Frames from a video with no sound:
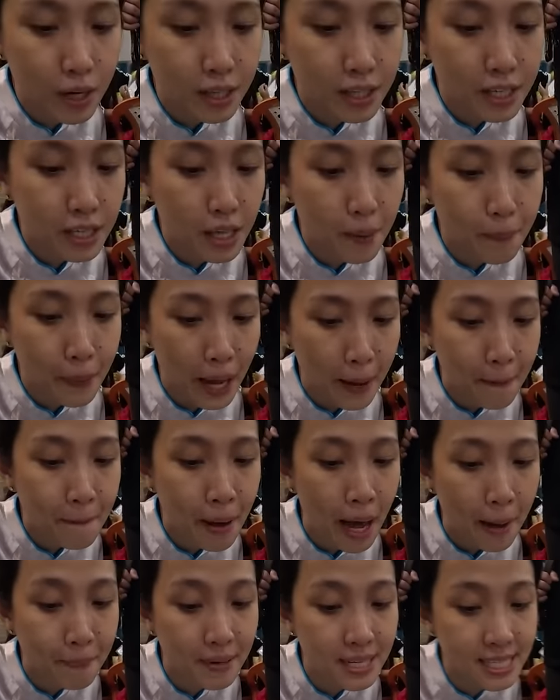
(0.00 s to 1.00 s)
one is the black
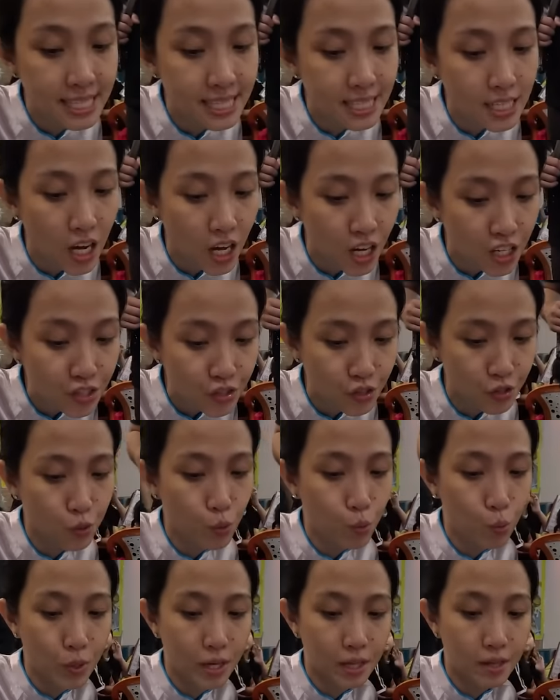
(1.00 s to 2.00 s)
pepper sauce
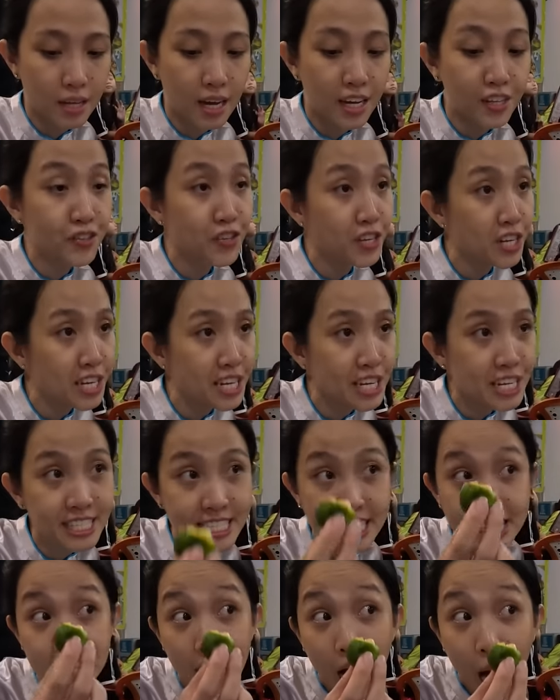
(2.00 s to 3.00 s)
with the
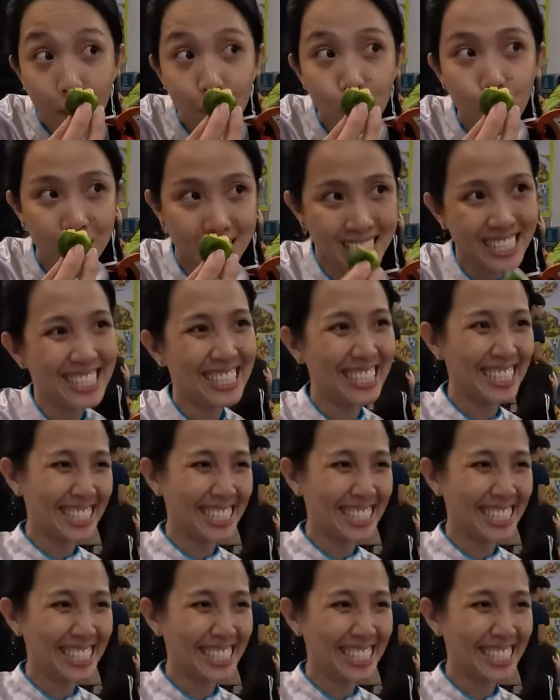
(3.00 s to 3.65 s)
chilies and kumquat.